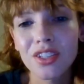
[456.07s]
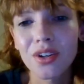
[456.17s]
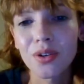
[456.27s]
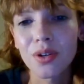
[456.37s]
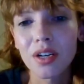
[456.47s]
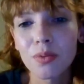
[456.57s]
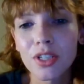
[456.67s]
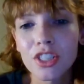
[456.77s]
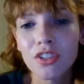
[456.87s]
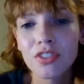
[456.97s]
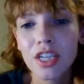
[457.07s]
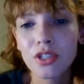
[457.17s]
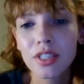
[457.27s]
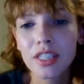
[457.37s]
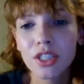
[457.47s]
So once you've
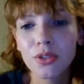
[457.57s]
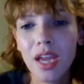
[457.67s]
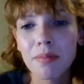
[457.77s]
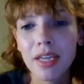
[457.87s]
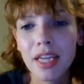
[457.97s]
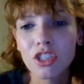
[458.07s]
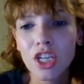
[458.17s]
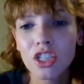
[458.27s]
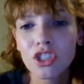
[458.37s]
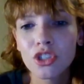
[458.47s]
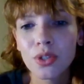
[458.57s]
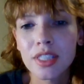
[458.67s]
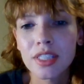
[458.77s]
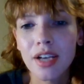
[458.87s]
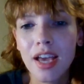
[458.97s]
scheduled it, you can't make any changes. You
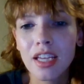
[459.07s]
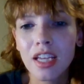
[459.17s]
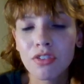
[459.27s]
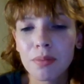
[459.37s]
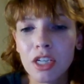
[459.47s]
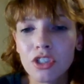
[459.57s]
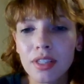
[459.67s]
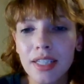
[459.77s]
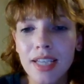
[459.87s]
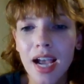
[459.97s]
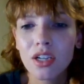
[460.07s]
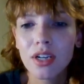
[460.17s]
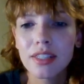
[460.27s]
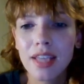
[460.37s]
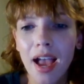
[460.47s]
can still edit information like
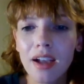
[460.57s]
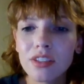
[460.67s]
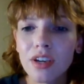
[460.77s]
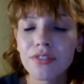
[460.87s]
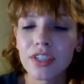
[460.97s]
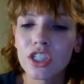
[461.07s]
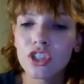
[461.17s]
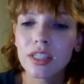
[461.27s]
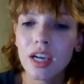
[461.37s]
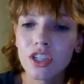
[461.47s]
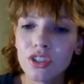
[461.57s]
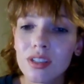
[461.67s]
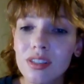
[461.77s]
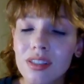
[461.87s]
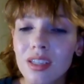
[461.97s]
title and tags on finishing
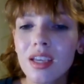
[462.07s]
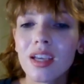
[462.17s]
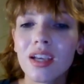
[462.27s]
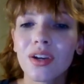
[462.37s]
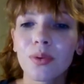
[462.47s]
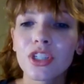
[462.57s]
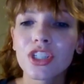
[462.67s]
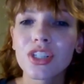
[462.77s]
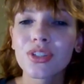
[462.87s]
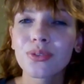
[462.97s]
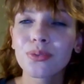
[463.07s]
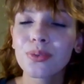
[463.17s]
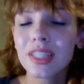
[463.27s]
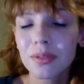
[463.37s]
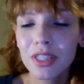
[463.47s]
touches, which is
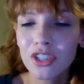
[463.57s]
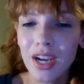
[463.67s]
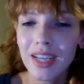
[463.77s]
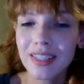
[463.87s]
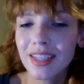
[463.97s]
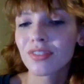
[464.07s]
really, really great